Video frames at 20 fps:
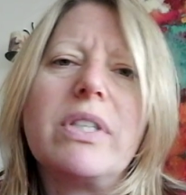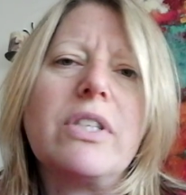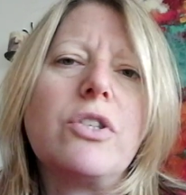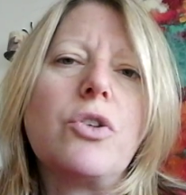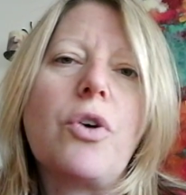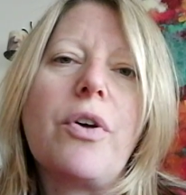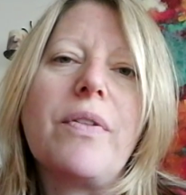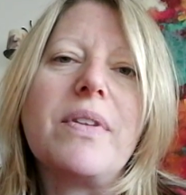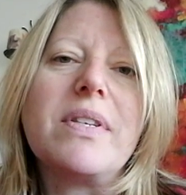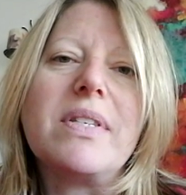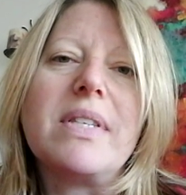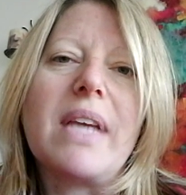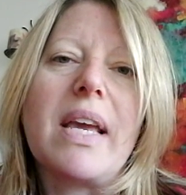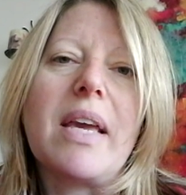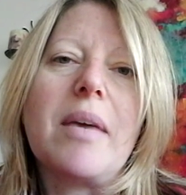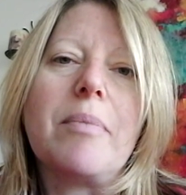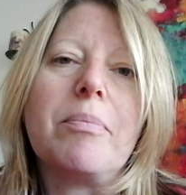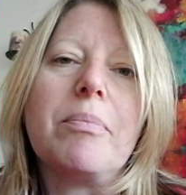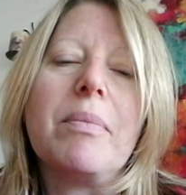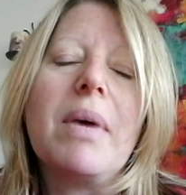it's all the
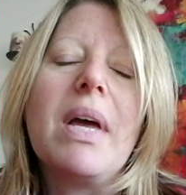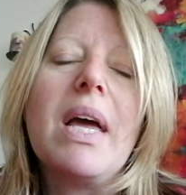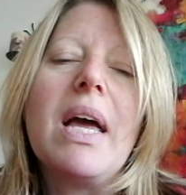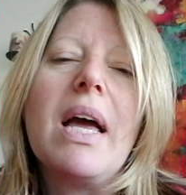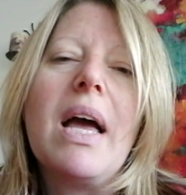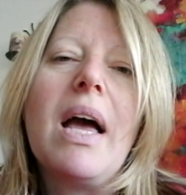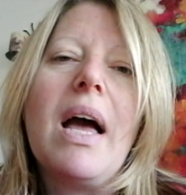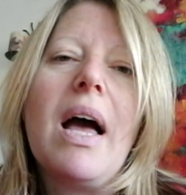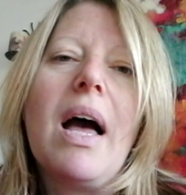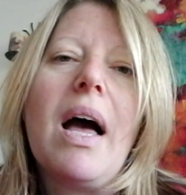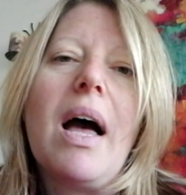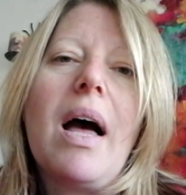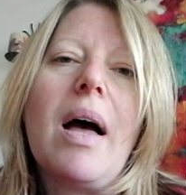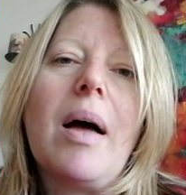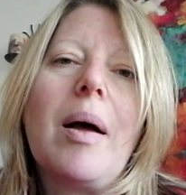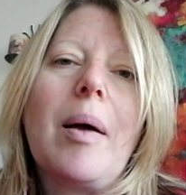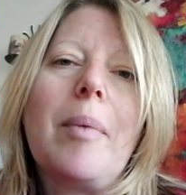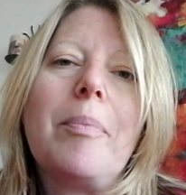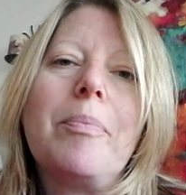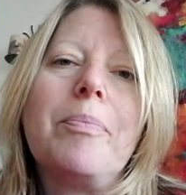same.
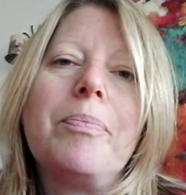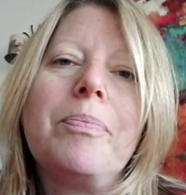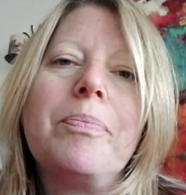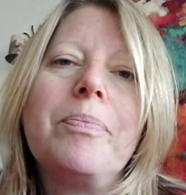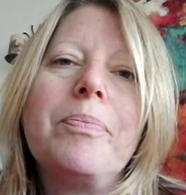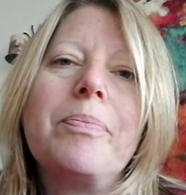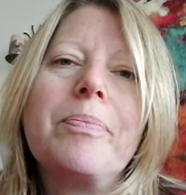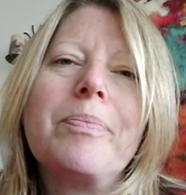Um,